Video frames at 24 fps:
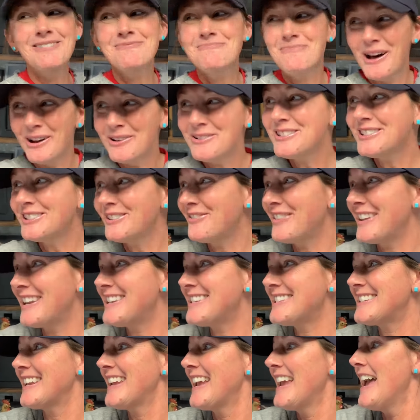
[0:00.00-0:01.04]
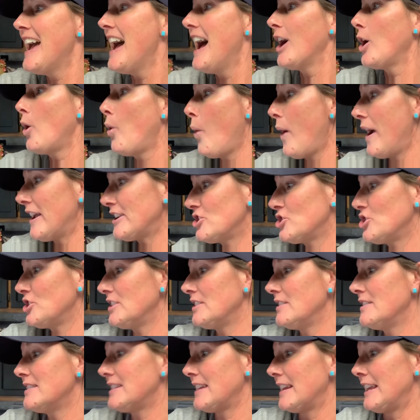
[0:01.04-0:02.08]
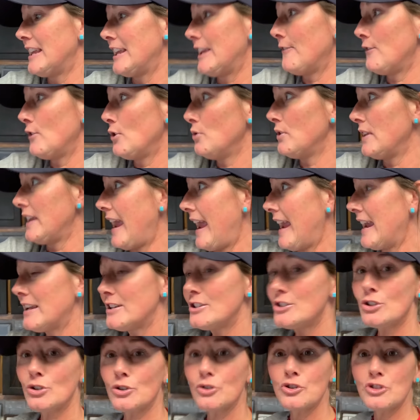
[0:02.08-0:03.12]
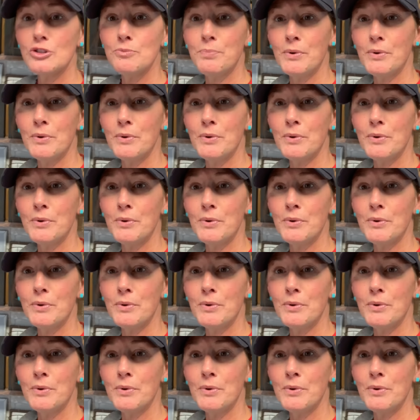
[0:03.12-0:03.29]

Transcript: most of these questions and give you the answers,